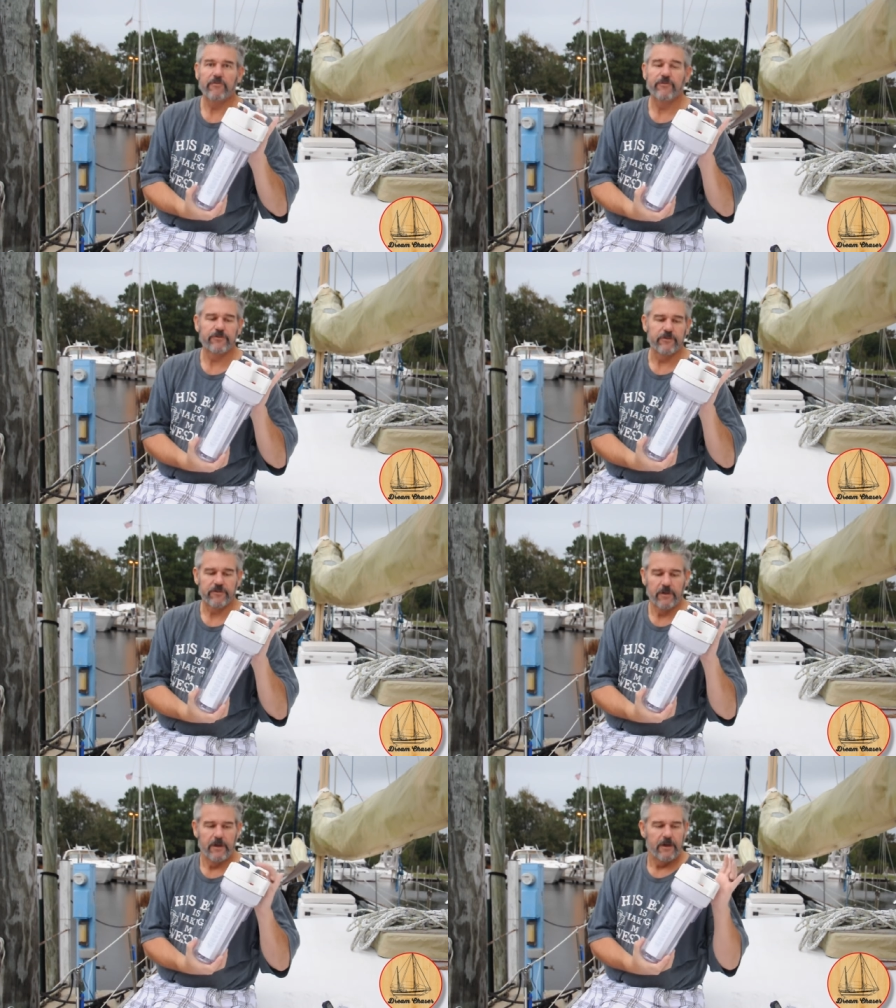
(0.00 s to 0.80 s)

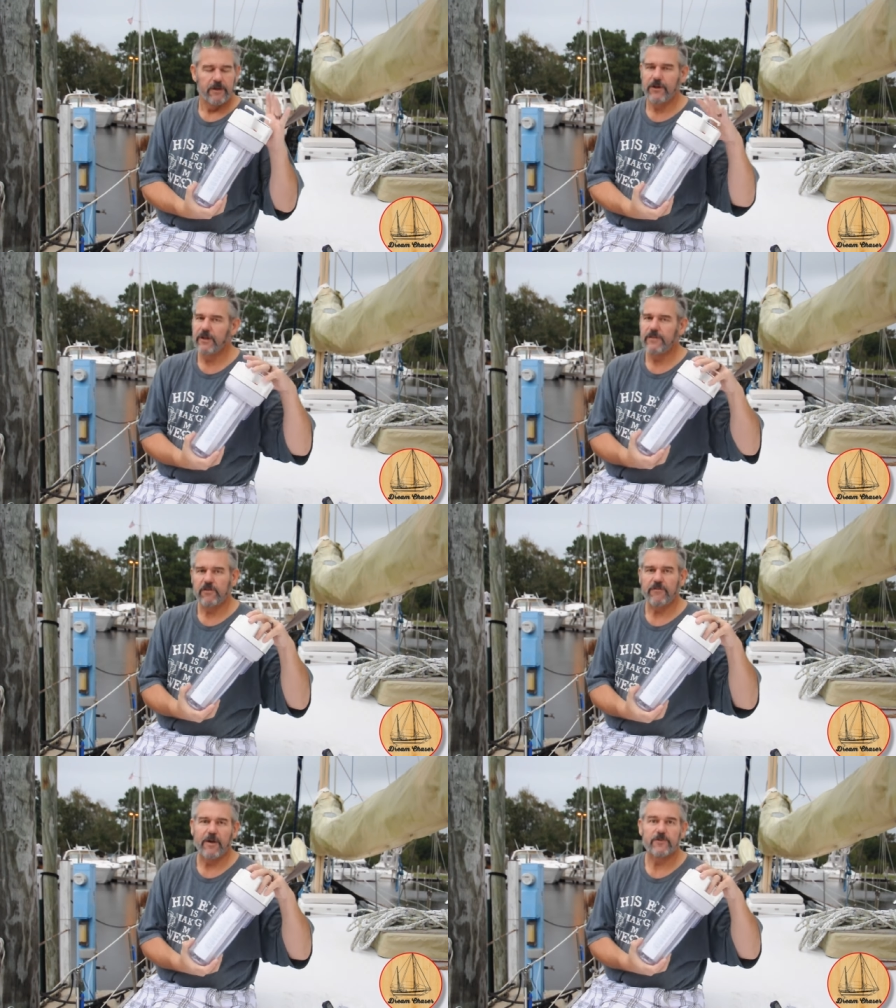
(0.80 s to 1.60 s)
filters. You can get
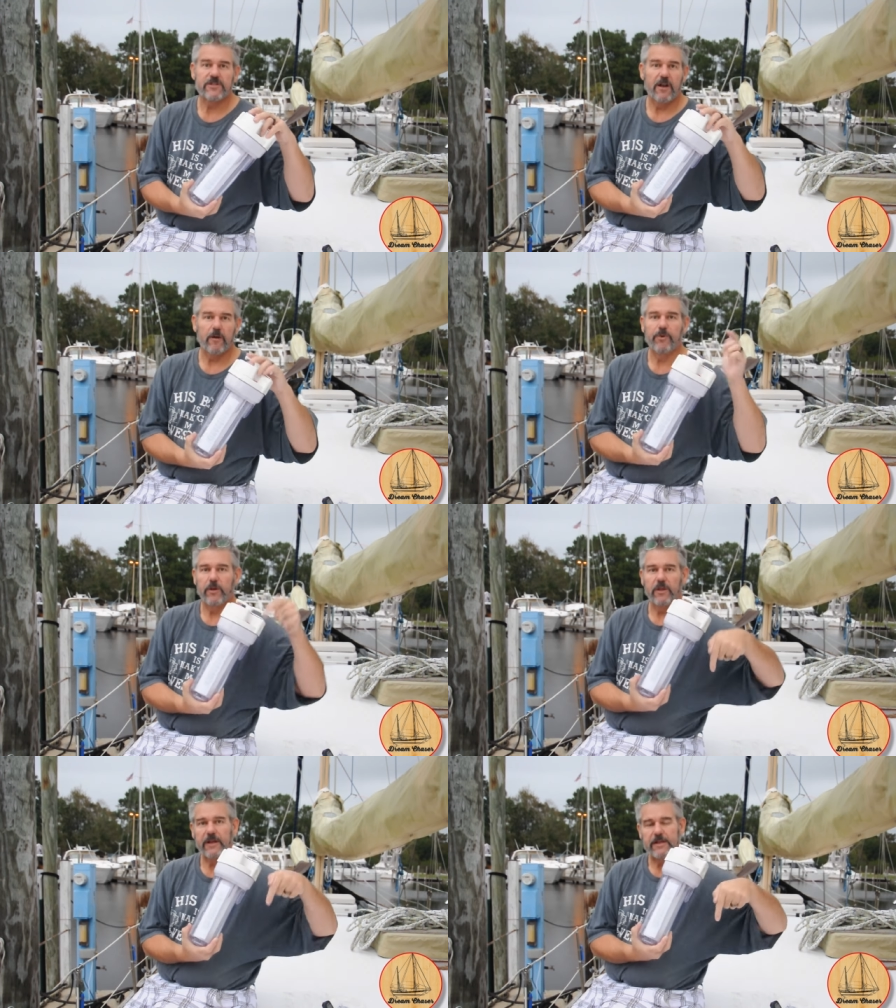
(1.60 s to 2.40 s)
these off Amazon, I'll put
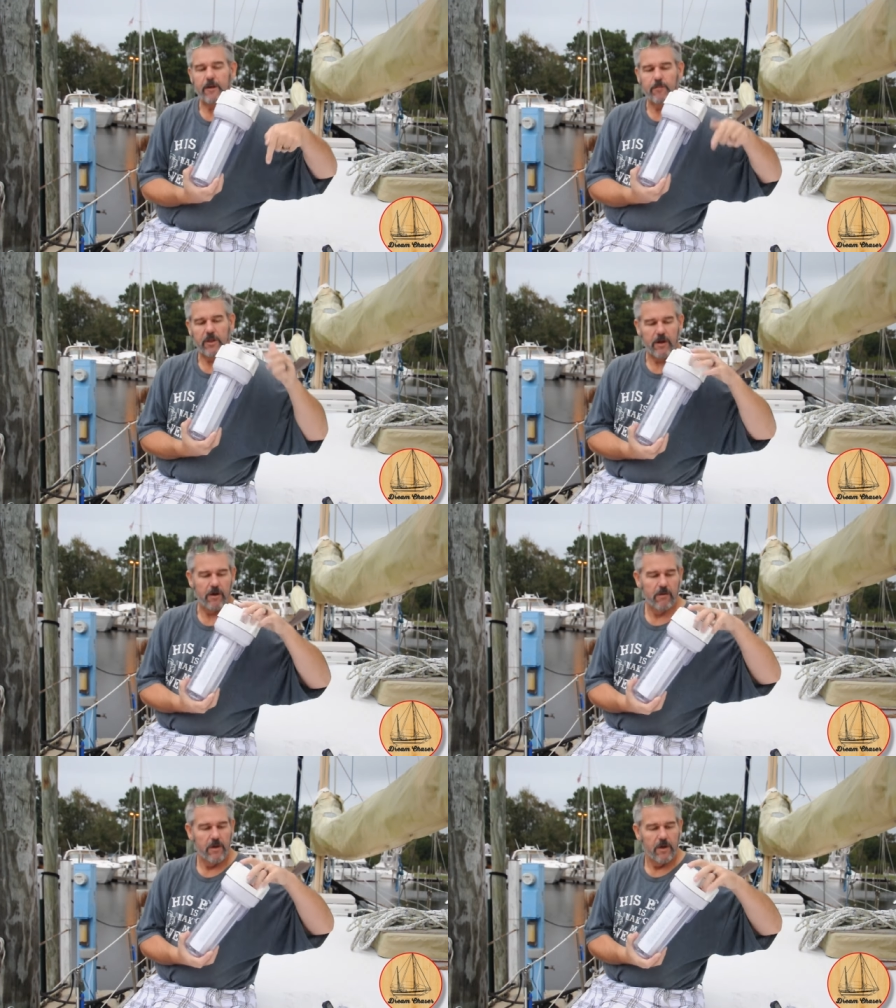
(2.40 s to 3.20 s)
a link down
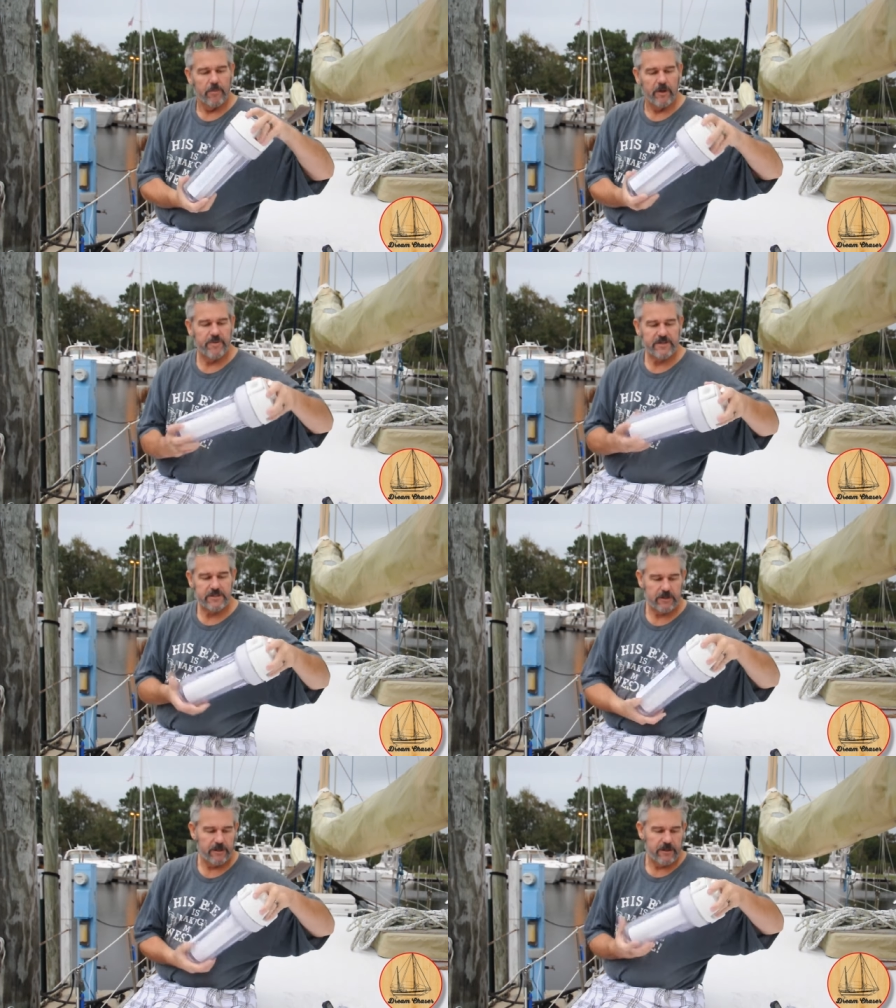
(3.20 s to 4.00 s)
below. But
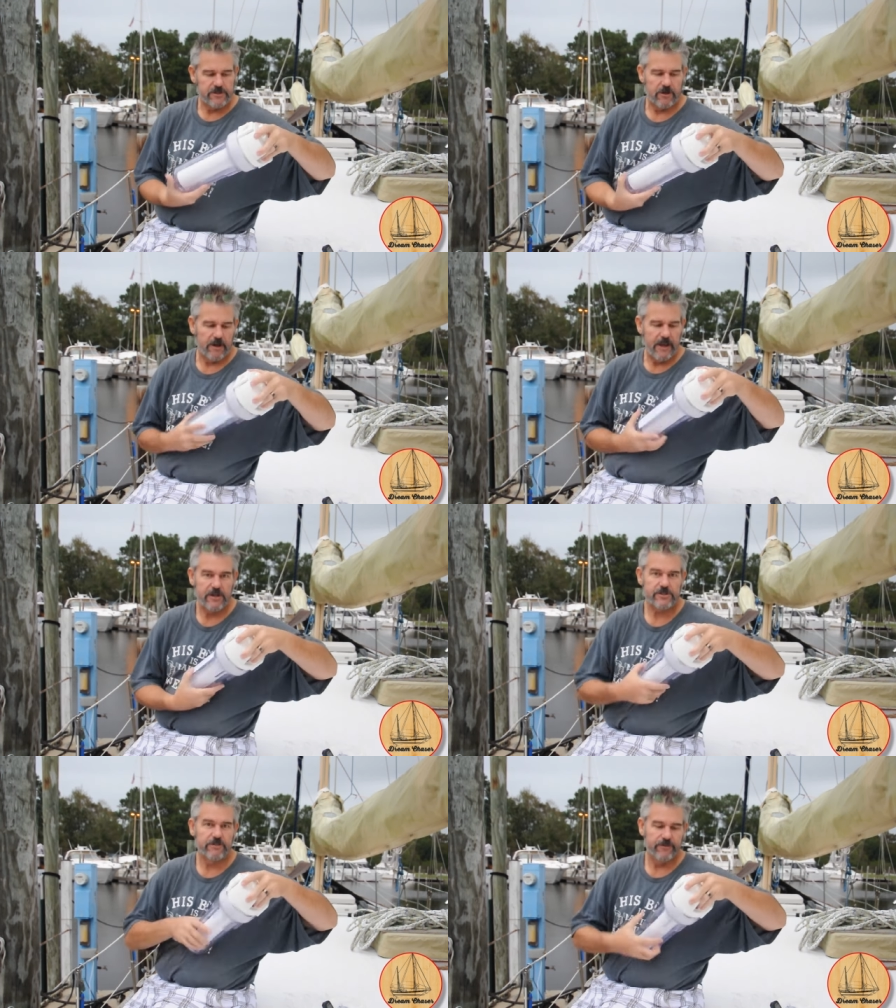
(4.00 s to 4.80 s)
basically these are
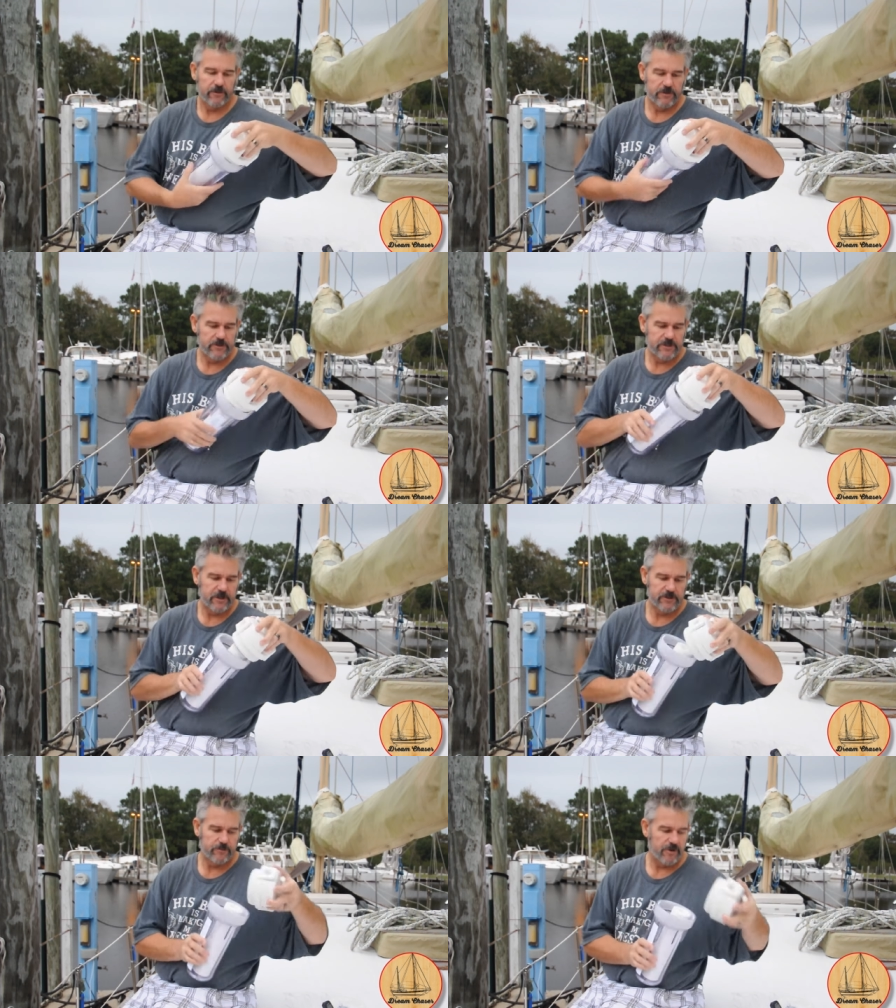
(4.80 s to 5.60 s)
canister filters,
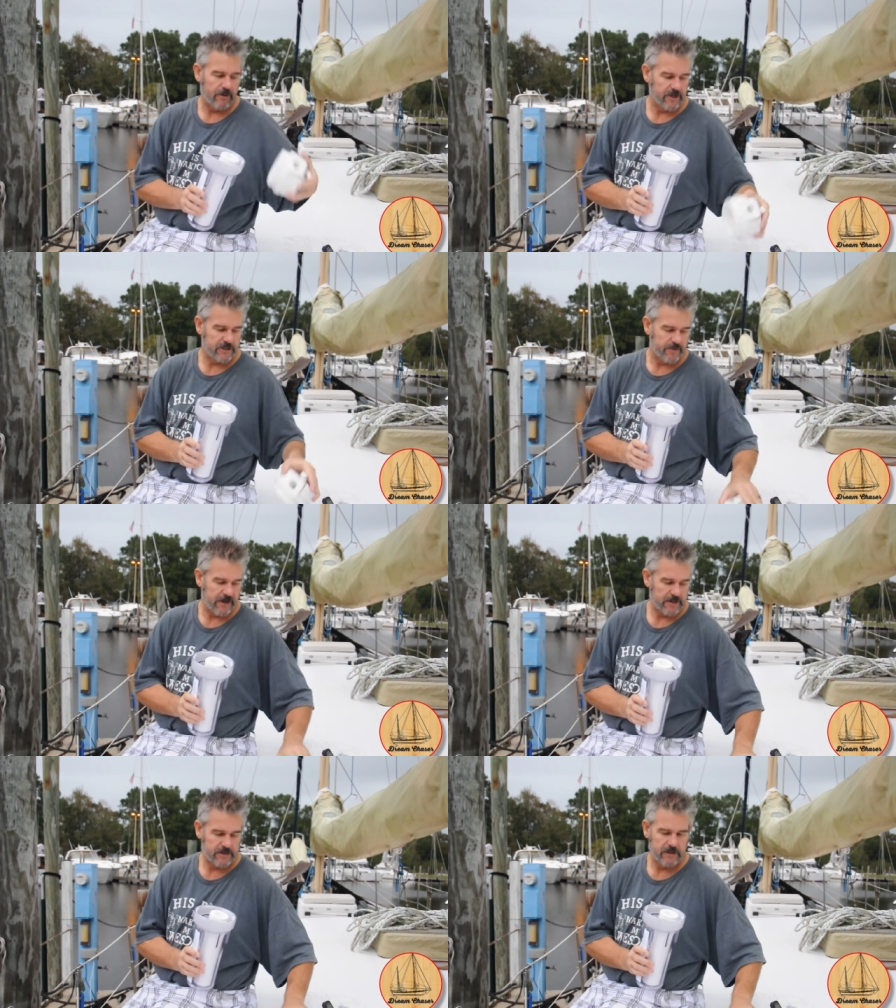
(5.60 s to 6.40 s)
as you'd probably
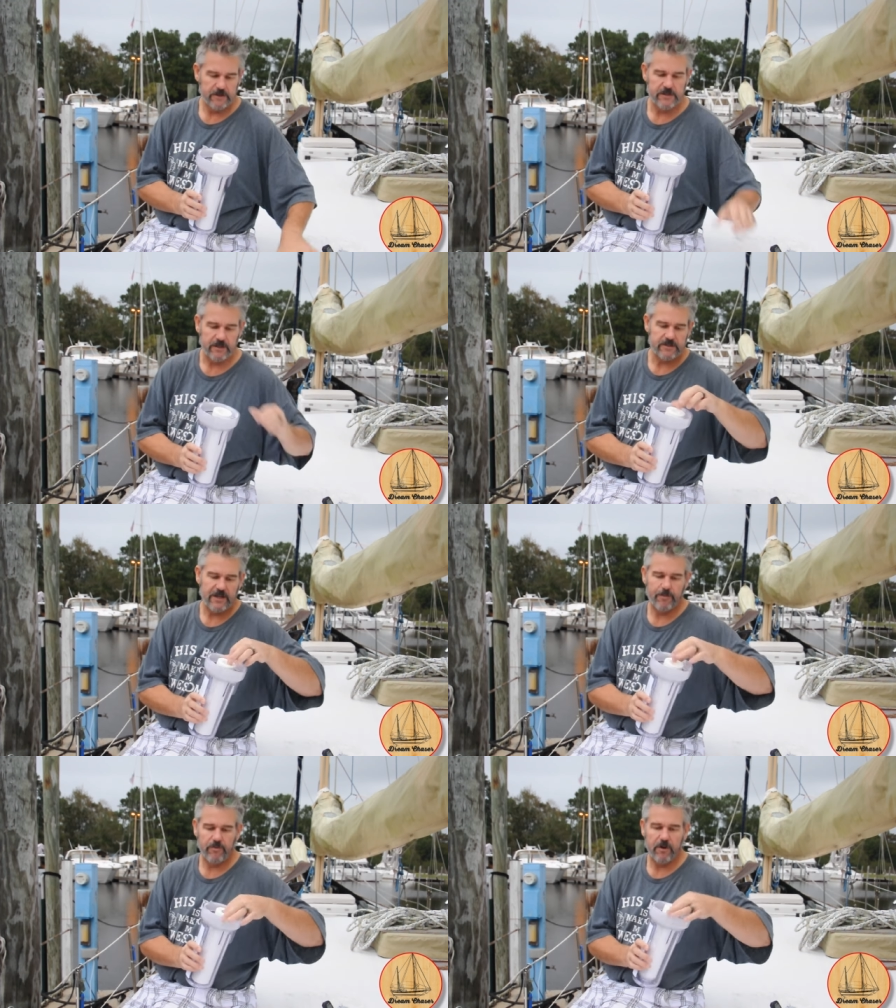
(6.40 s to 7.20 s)
expect. Take the
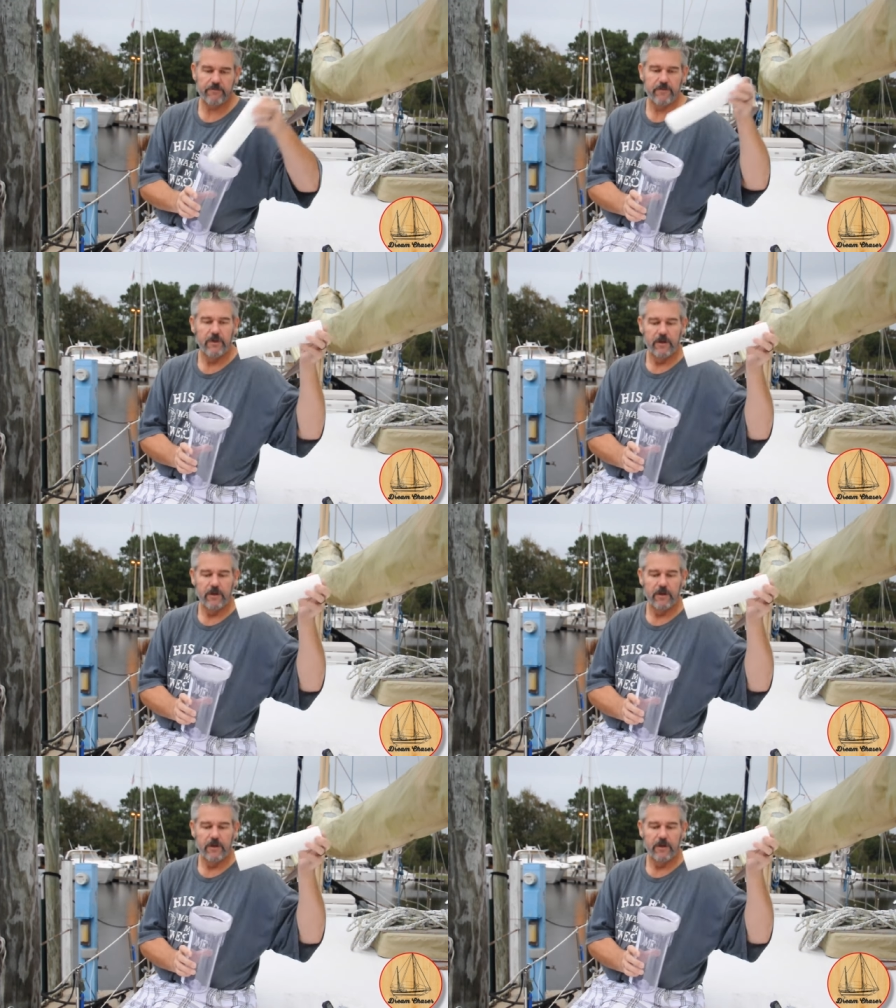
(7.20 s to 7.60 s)
top off.